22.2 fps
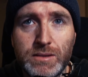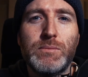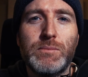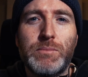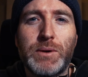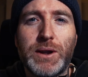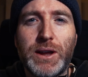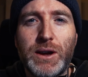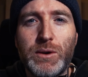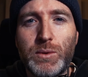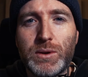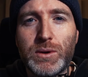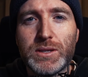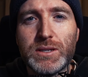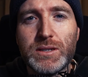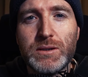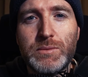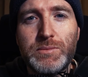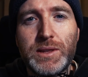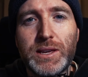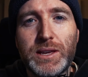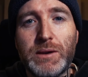But I want
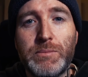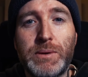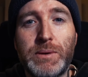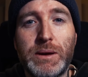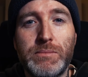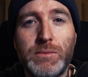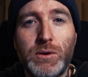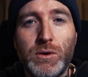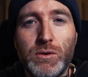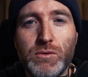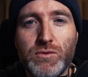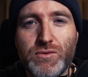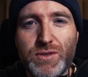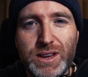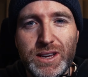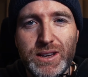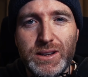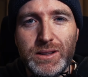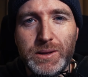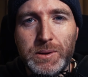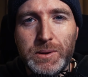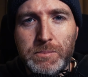something a bit more
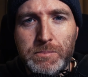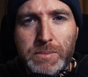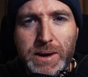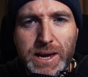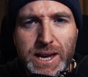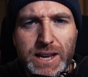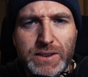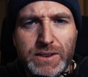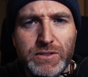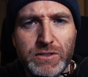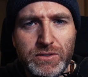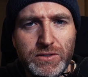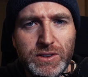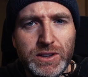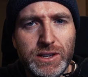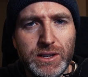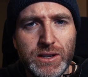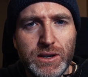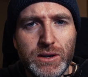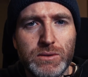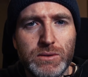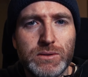real and made for
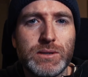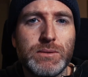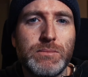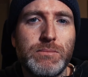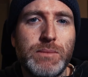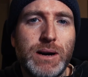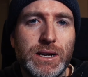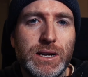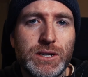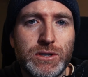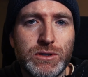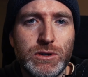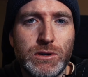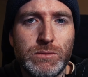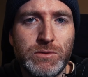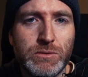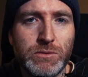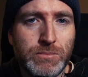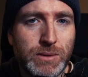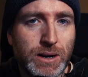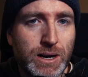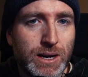video to match up
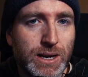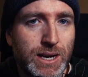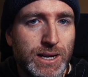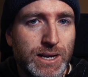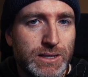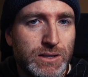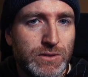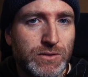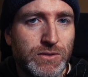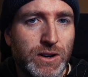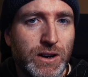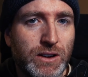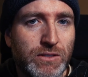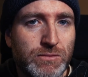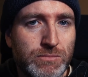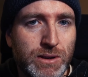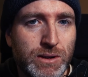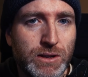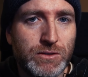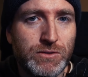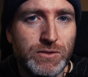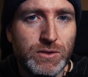with my
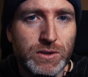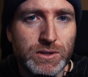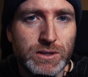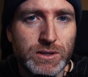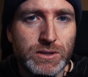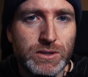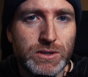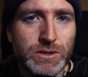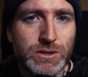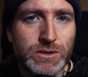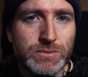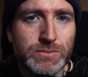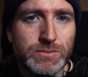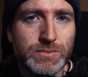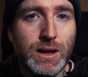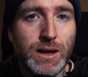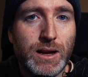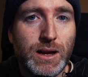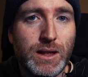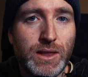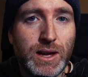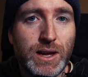85mm footage.
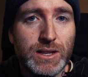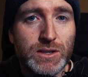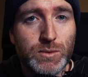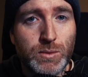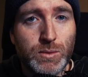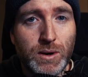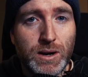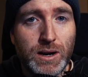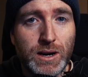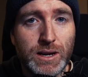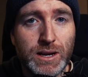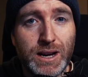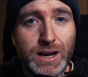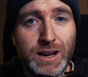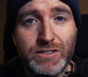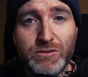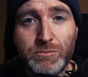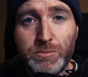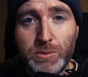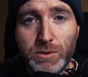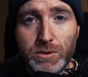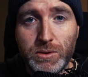And that's why
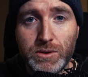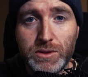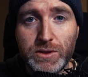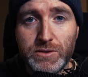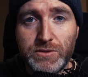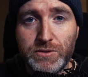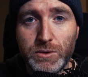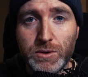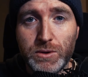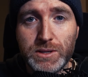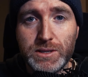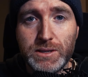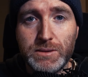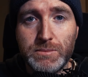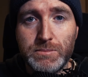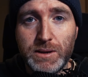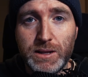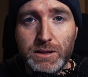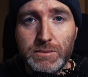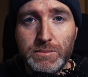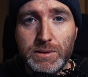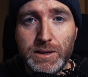I've bought the
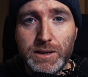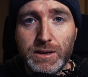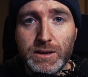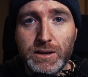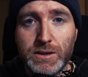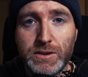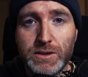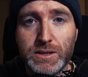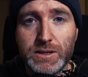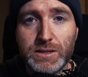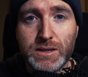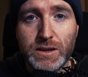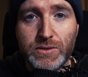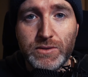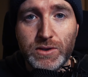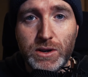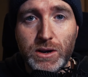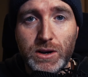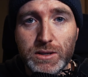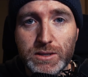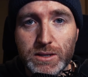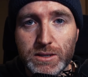14mm
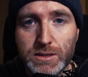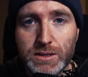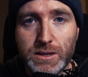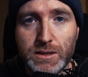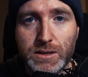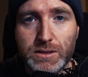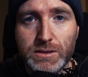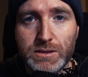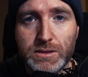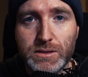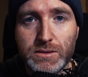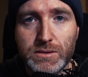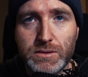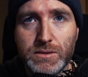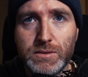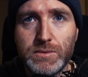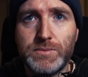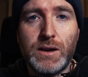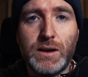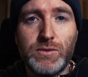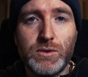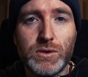7Artisans.
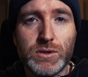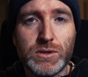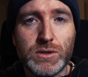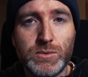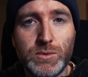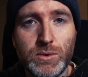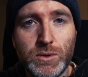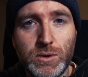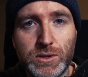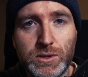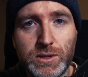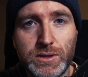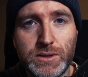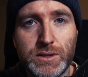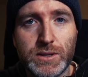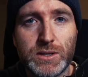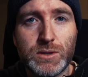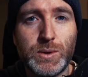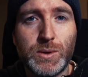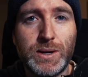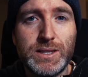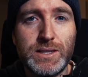I've also ordered the
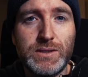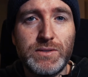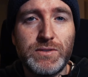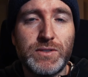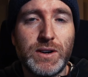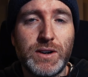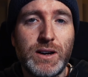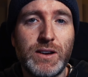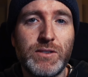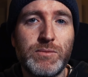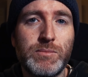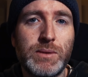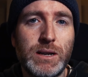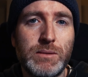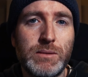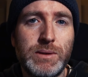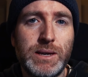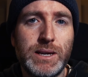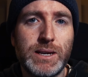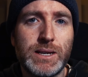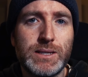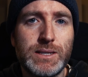
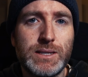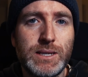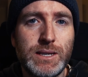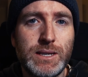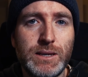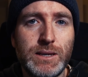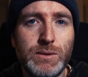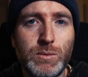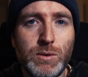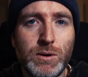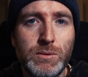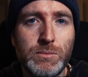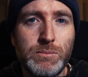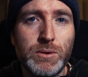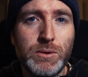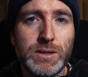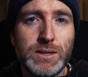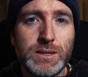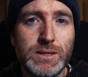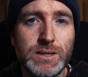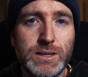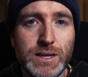25mm
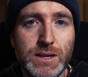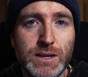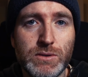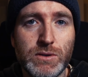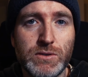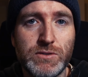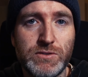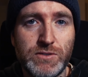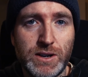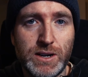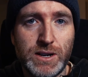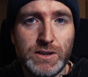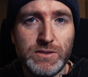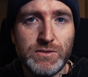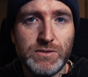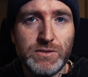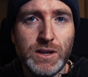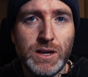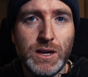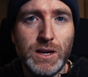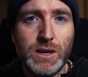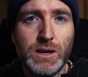
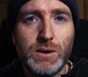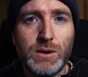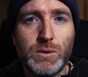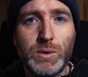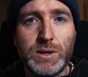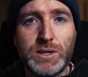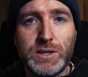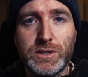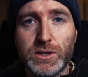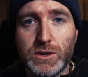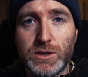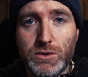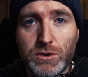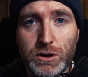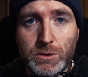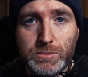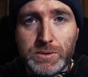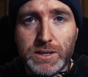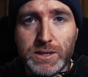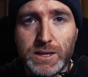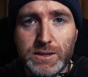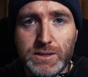T1.05, which is a
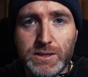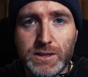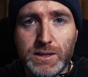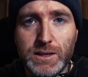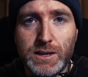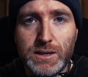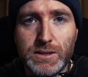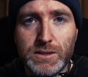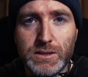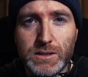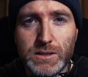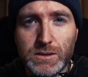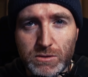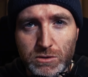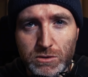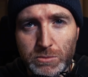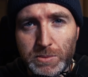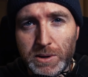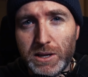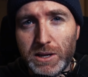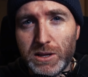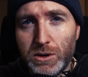crop sensor lens, so it will
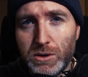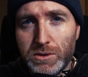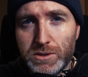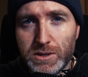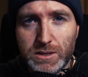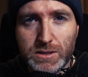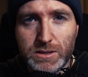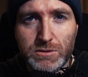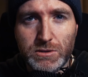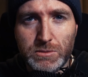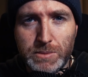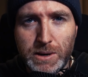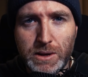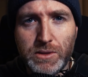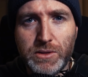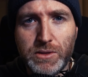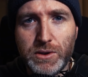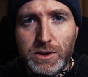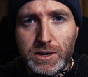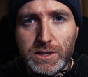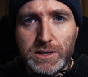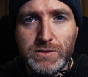be closer to about
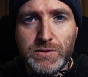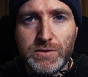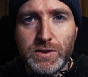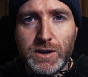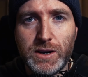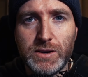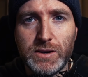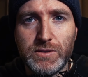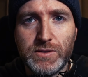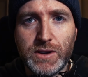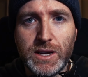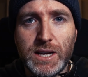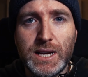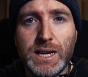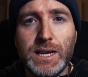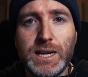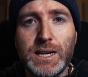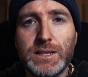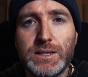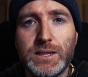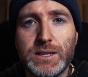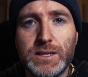35,
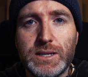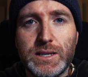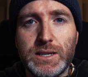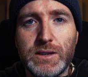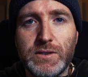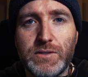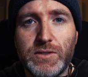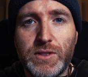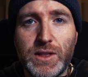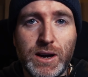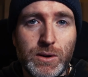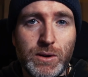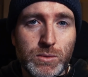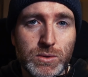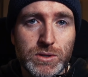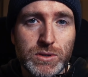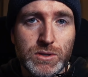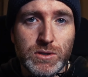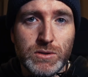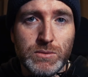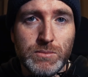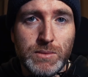to see if that will
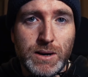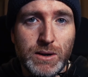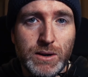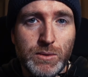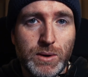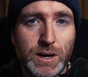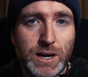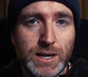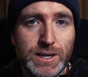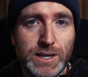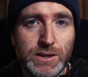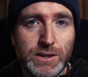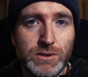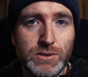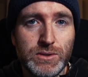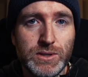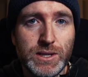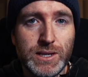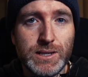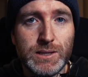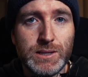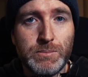suit my wide angle
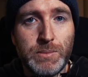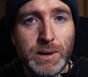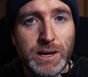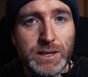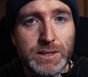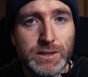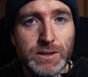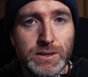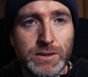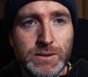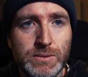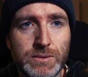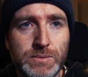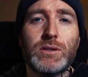needs better.